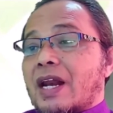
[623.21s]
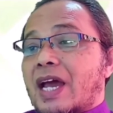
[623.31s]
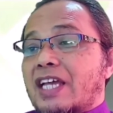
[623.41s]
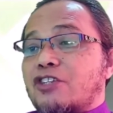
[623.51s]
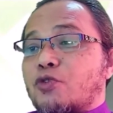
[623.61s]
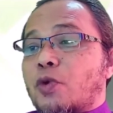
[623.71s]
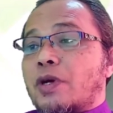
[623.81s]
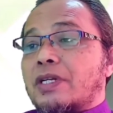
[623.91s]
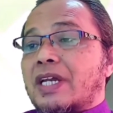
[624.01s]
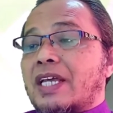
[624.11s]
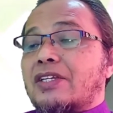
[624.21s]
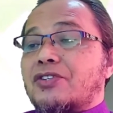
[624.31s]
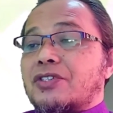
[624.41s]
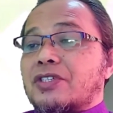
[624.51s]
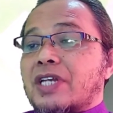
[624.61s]
the Alliance won the
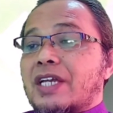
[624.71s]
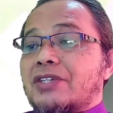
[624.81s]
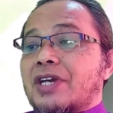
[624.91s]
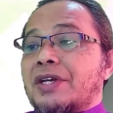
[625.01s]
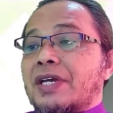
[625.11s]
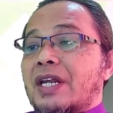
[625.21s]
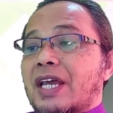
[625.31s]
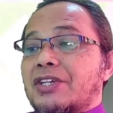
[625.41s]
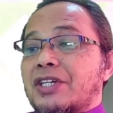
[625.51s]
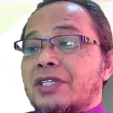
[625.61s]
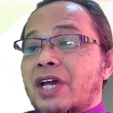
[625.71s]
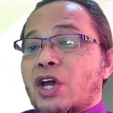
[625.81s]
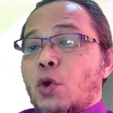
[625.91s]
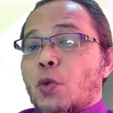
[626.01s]
1969 general election